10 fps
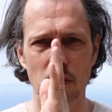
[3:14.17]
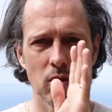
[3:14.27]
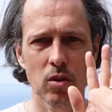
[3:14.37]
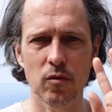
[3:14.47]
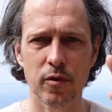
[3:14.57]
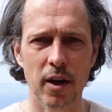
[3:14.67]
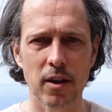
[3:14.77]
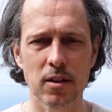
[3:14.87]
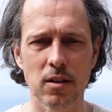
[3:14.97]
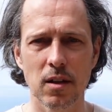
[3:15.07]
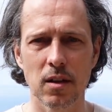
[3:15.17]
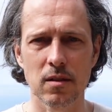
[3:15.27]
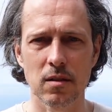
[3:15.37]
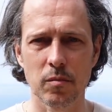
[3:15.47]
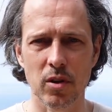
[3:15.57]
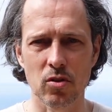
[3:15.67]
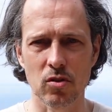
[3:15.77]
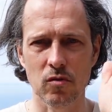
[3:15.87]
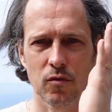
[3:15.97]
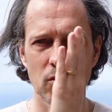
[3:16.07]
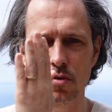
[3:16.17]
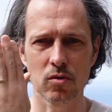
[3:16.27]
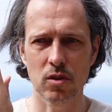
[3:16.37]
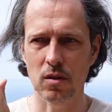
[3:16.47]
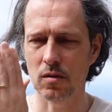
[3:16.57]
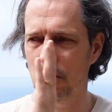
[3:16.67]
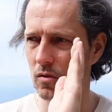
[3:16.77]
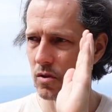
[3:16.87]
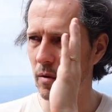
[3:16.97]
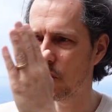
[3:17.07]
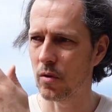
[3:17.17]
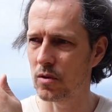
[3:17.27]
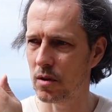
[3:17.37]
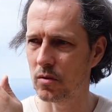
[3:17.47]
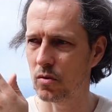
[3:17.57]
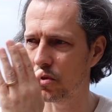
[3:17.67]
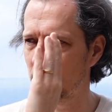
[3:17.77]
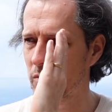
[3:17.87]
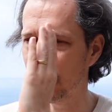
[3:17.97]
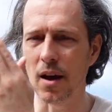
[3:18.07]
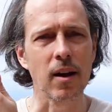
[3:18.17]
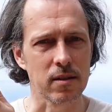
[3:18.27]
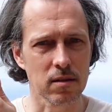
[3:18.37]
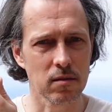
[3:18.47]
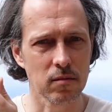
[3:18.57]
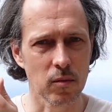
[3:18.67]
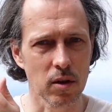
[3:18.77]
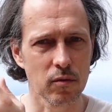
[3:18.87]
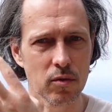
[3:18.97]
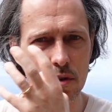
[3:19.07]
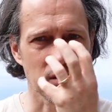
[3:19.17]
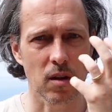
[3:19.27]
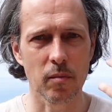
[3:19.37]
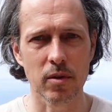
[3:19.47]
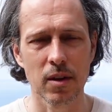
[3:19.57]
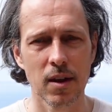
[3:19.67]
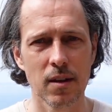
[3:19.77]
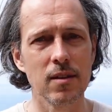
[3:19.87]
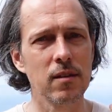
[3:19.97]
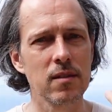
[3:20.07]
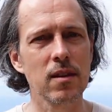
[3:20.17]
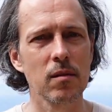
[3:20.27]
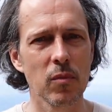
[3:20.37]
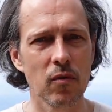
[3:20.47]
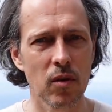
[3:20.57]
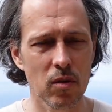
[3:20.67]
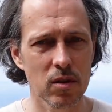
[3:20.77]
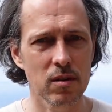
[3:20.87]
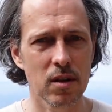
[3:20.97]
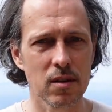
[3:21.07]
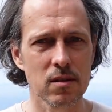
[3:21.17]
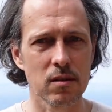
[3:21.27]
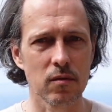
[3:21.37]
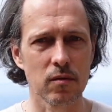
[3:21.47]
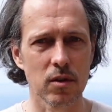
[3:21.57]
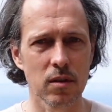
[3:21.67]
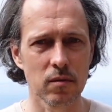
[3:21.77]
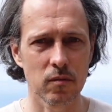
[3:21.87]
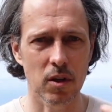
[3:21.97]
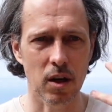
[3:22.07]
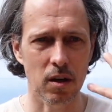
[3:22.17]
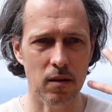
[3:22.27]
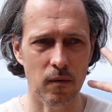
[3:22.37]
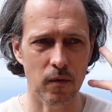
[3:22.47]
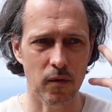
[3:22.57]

not fighting against it, but just focusing to something else. Yeah, for example, this can be very intensive. Yeah, like